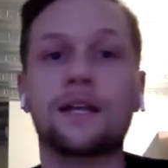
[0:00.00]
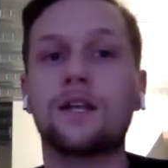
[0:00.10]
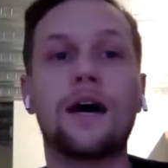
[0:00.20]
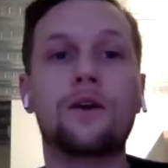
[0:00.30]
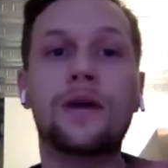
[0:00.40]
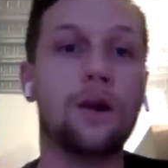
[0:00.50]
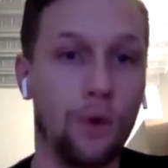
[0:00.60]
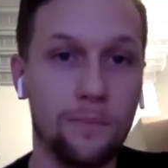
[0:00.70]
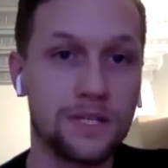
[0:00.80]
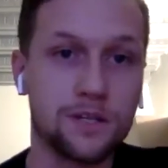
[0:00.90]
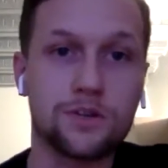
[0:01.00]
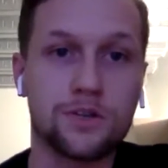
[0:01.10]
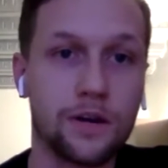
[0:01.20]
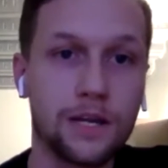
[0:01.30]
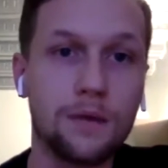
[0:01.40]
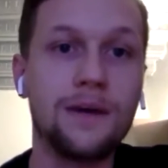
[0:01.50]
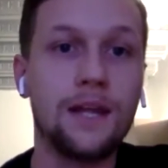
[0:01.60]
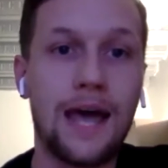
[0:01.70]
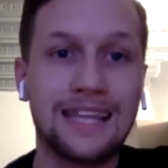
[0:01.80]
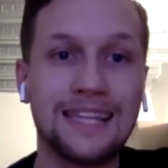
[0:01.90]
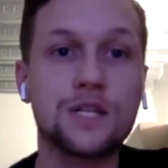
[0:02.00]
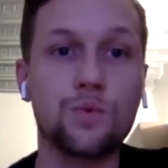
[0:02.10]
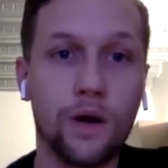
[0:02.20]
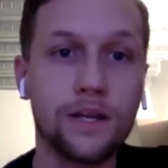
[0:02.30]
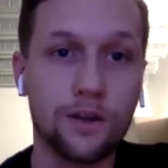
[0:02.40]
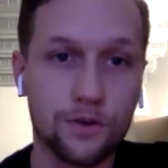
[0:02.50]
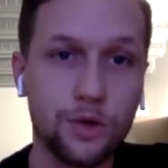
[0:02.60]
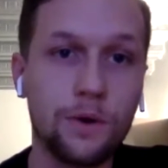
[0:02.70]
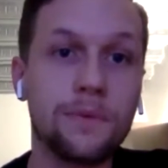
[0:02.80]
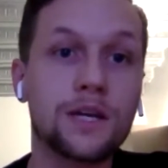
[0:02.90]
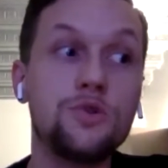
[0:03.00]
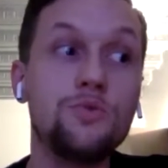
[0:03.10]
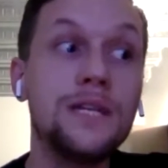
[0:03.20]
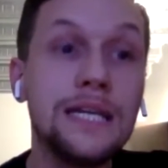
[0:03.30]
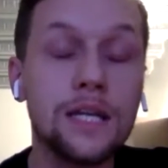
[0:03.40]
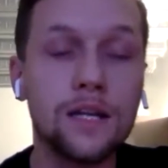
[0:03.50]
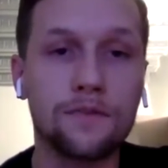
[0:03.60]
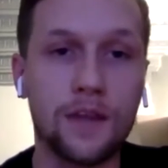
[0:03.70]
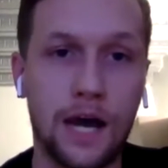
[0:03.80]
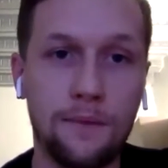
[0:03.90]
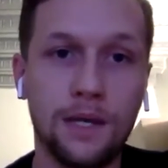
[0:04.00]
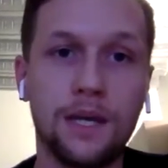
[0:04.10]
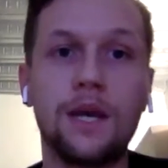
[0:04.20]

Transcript: Like I don't care what business you're starting, commit at least 1 year to it, because you need enough time